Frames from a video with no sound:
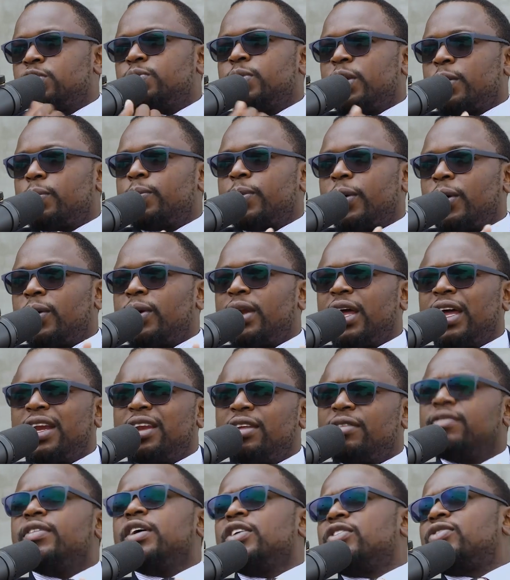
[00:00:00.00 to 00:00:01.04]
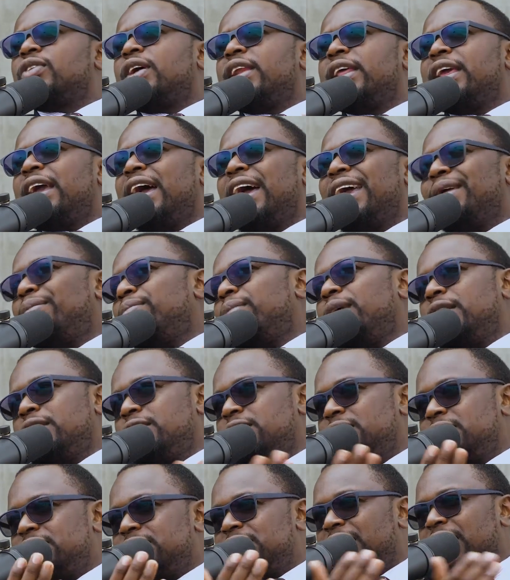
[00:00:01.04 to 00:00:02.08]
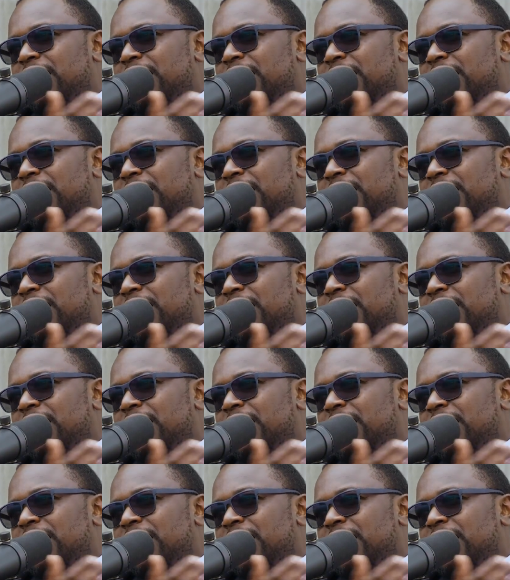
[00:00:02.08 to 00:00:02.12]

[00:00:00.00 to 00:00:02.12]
to make proud. And eventually I made it.